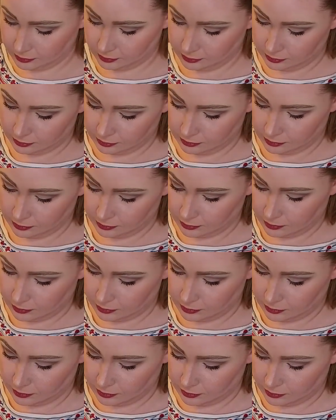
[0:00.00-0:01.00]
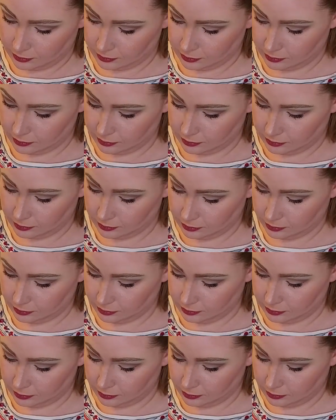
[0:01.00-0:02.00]
contact
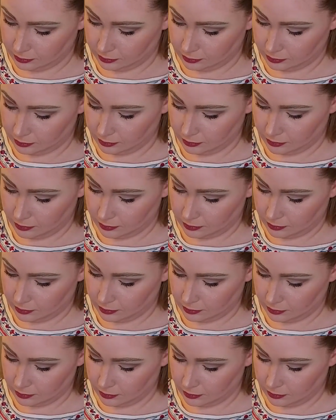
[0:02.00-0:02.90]
wearers, and